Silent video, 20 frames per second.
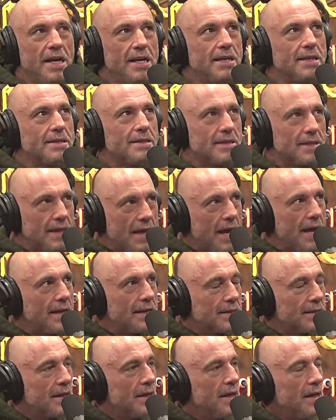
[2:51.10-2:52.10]
He just
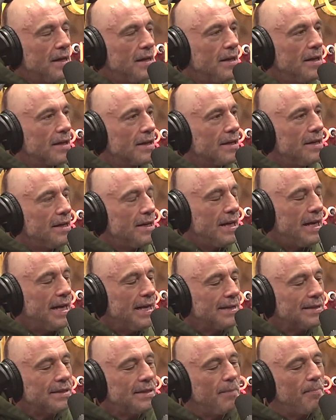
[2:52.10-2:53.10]
likes, look,
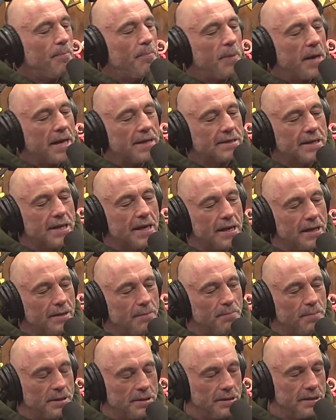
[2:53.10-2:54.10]
he's the best kind
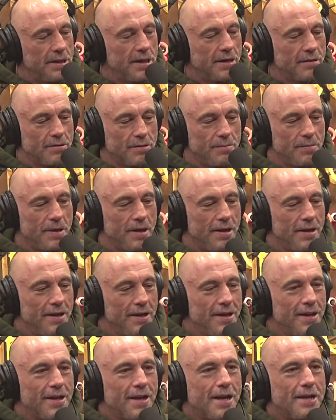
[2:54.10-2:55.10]
of billionaire to me
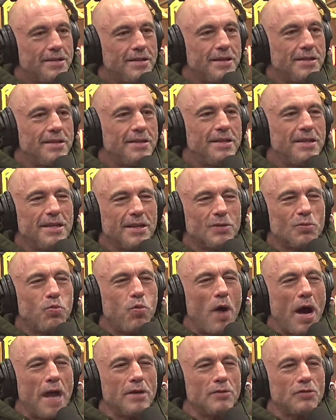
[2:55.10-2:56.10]
because he does
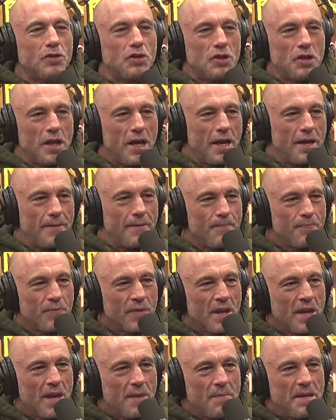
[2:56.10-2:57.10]
wild shit.
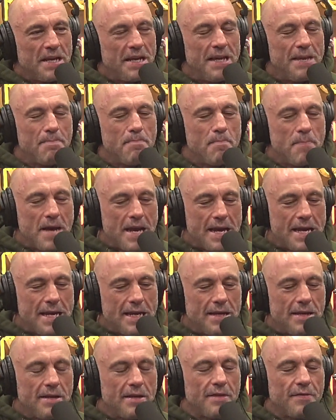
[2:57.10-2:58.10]
I mean, he
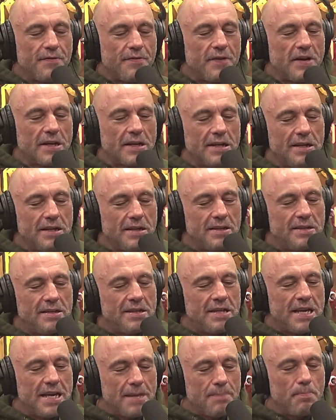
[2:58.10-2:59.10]
made the fucking
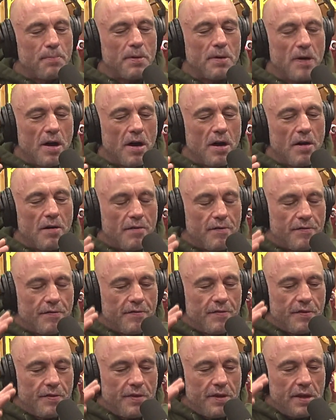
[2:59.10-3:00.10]
tip
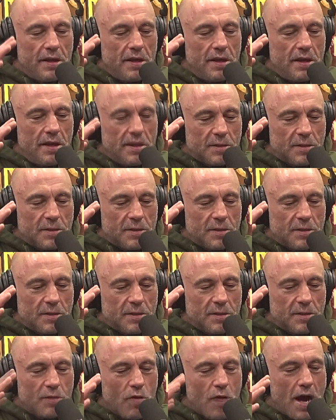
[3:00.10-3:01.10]
of the
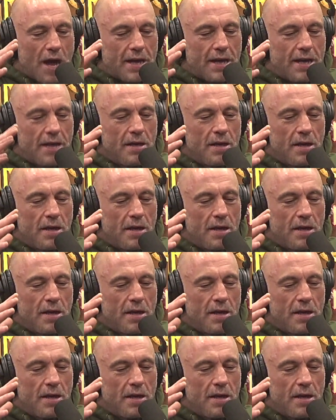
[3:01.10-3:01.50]
SpaceX rocket